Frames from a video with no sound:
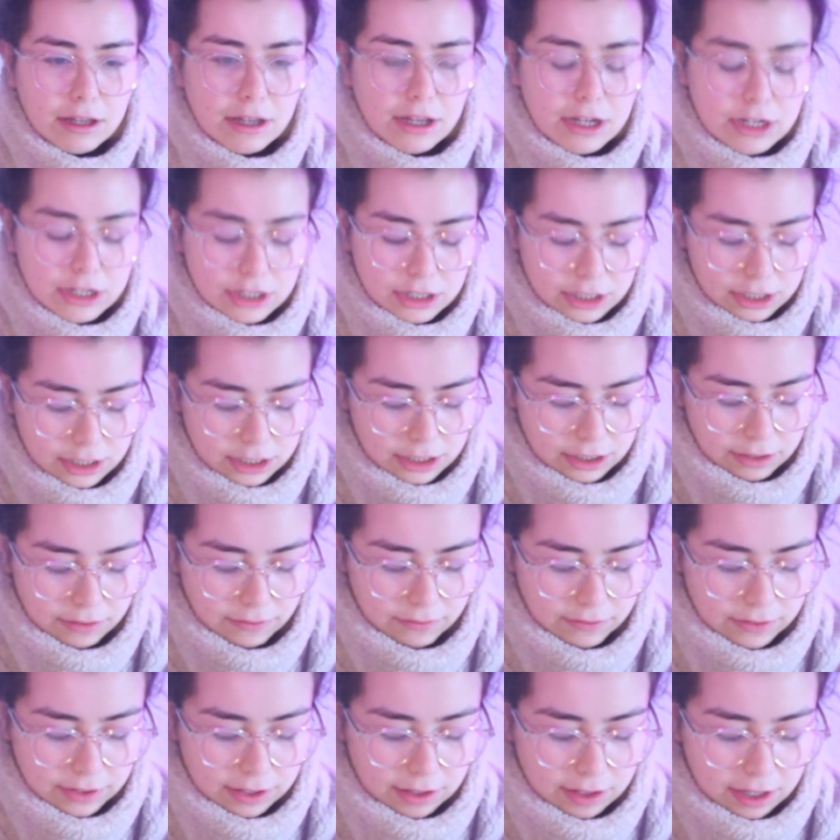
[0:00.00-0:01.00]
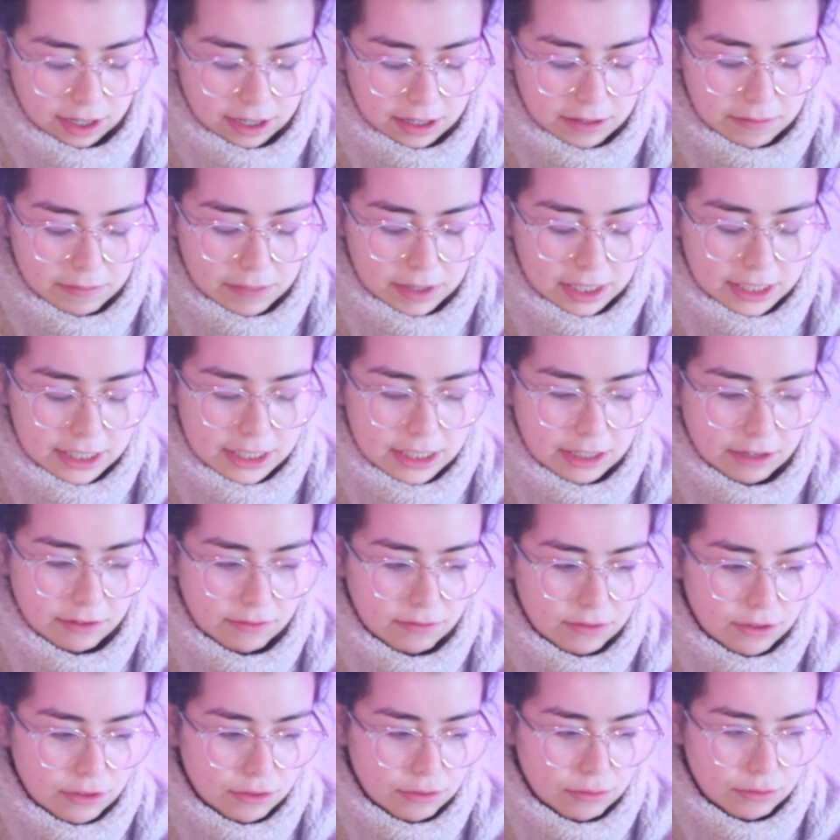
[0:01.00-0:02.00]
I just don't feel like
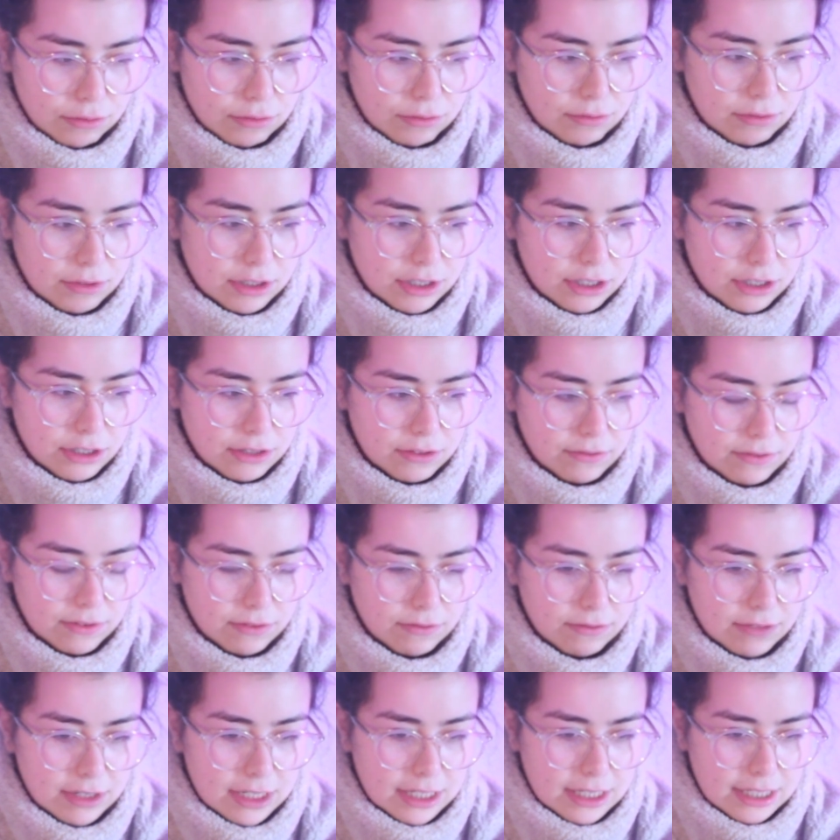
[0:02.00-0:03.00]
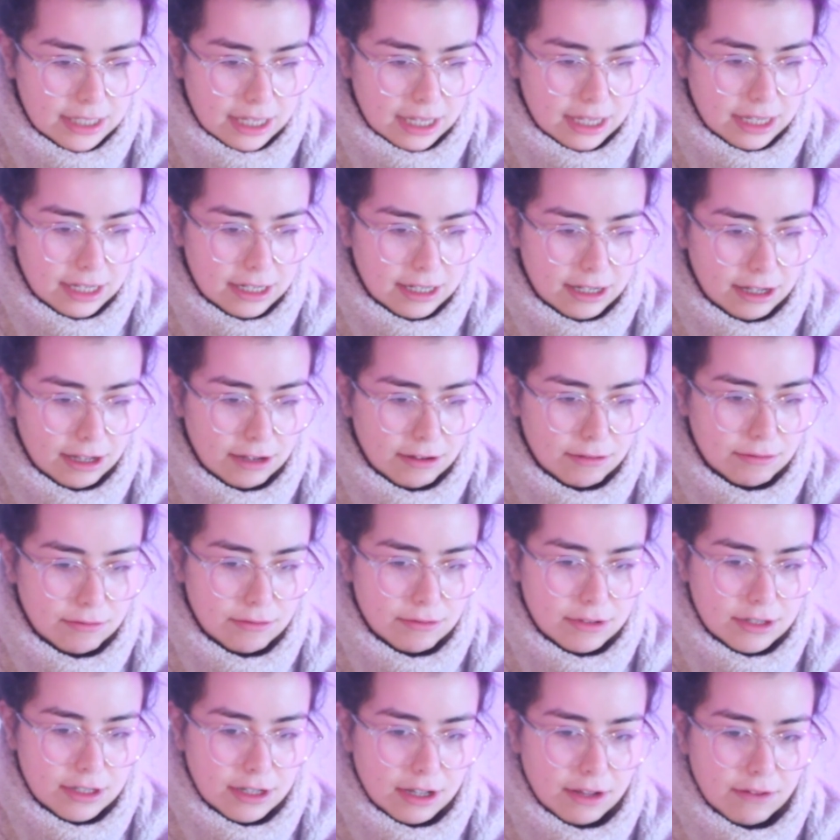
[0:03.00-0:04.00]
myself at all. I just feel really sad, like all
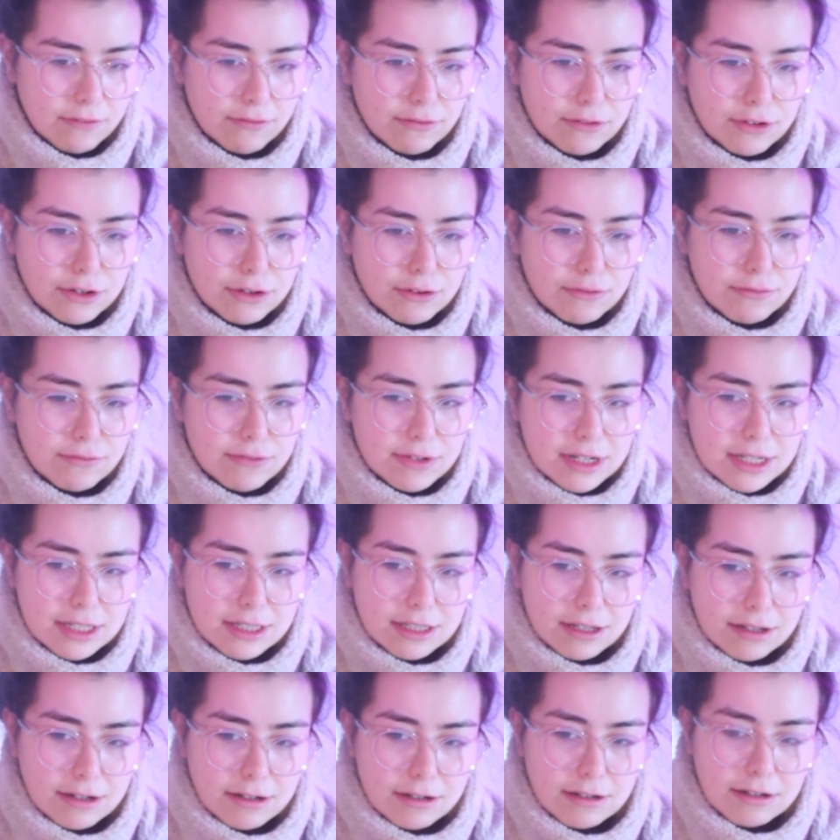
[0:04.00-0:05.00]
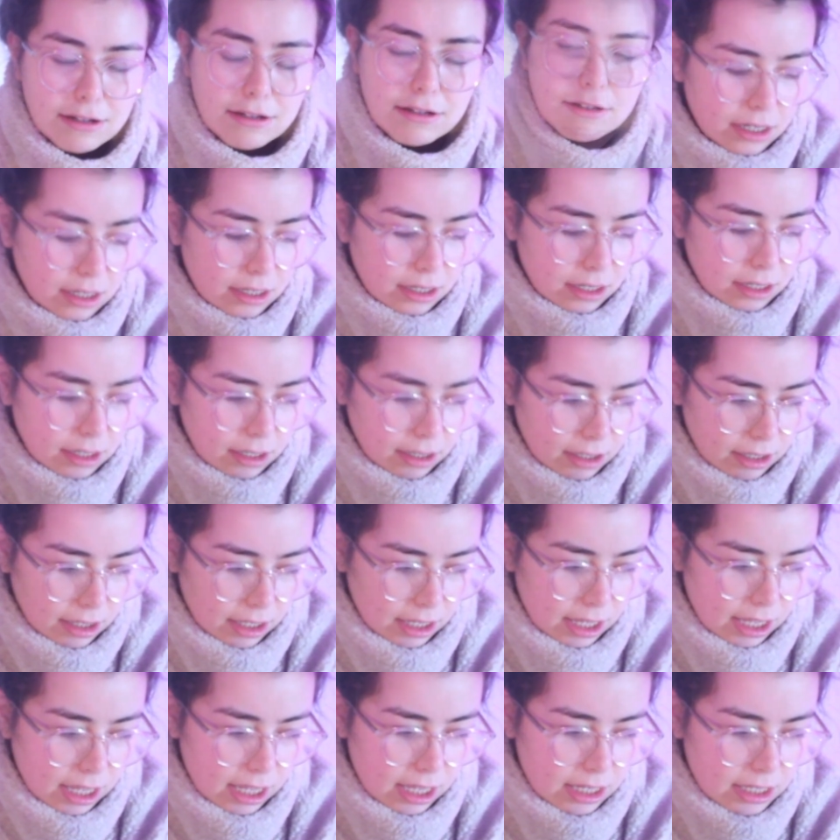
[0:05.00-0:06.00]
the time for no reason.
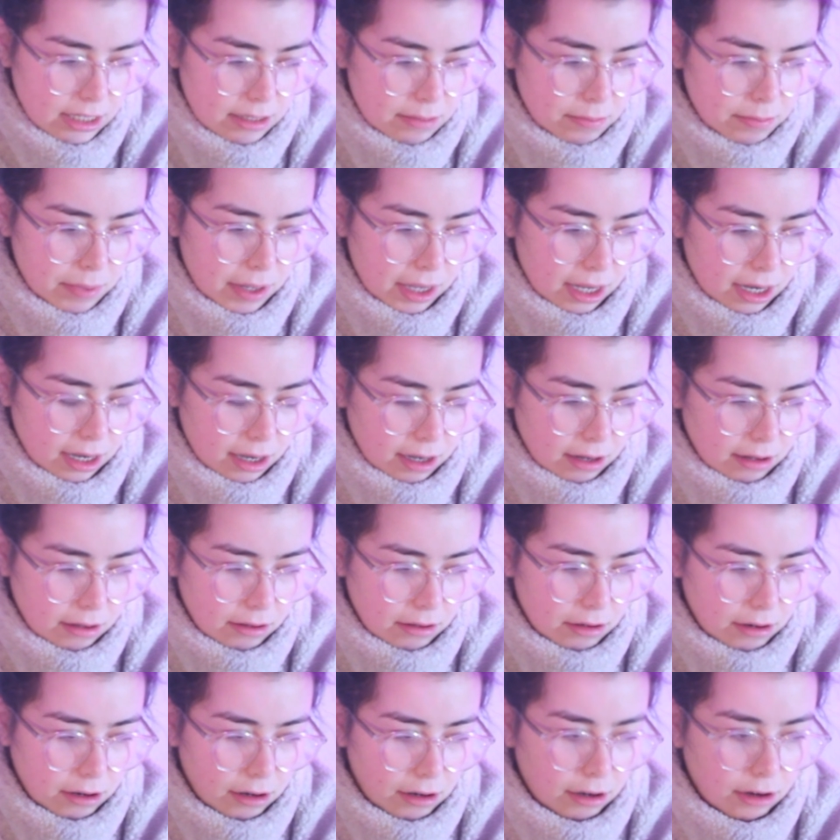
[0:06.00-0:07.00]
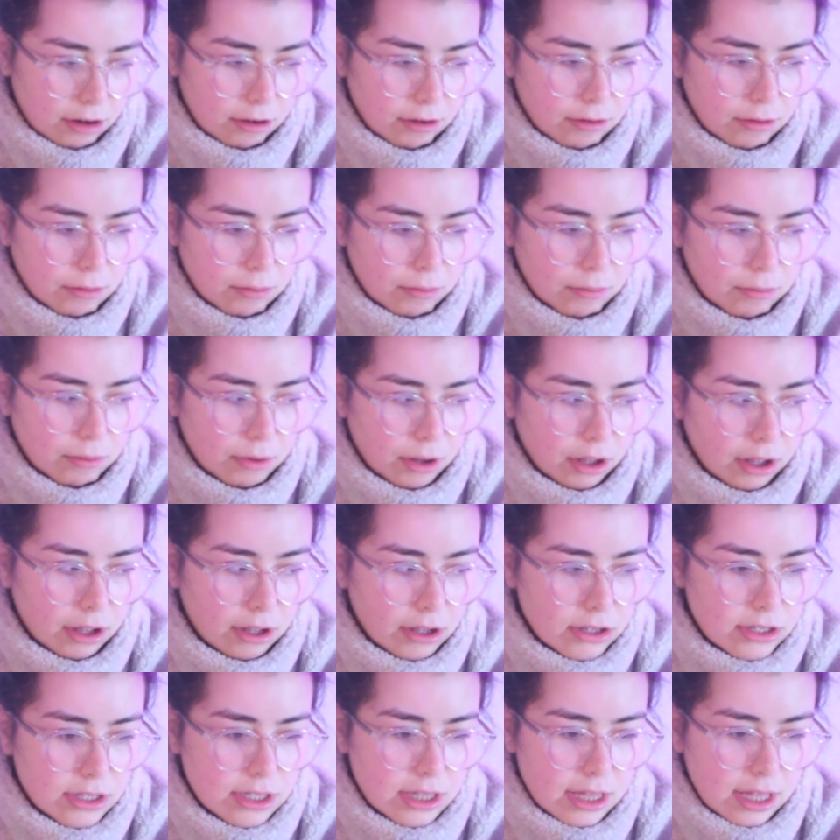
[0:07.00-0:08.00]
It's been a lot
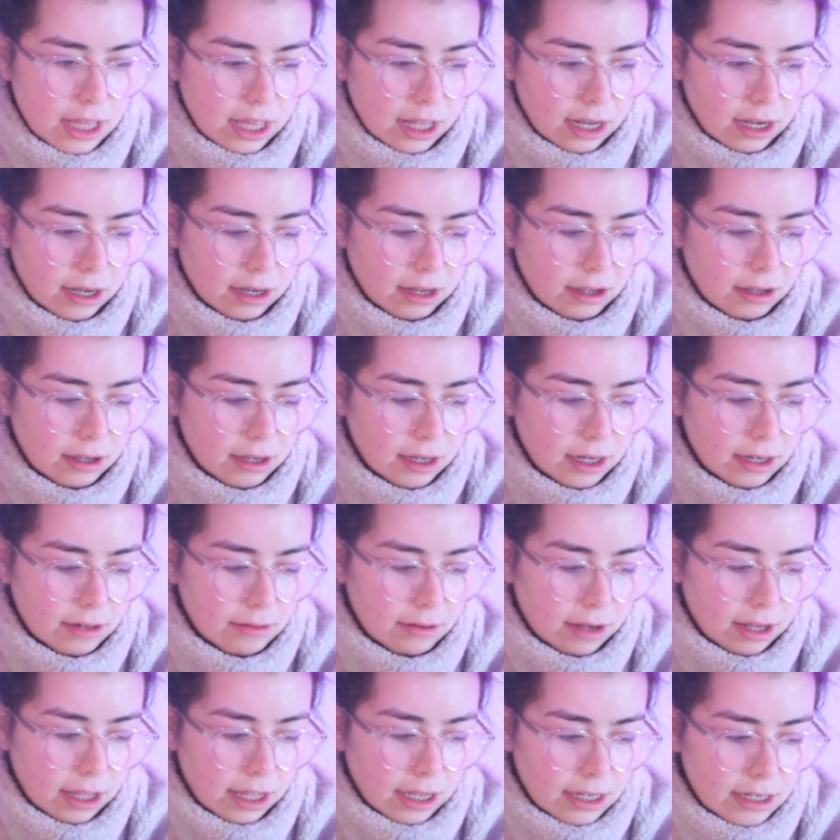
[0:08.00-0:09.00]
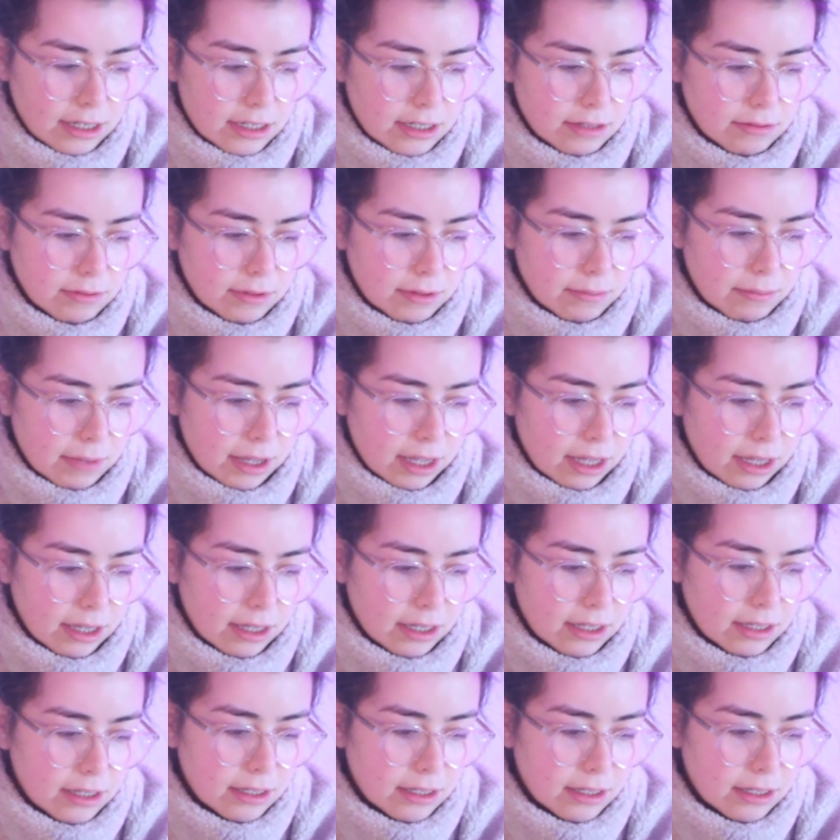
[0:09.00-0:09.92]
worse than I like to admit.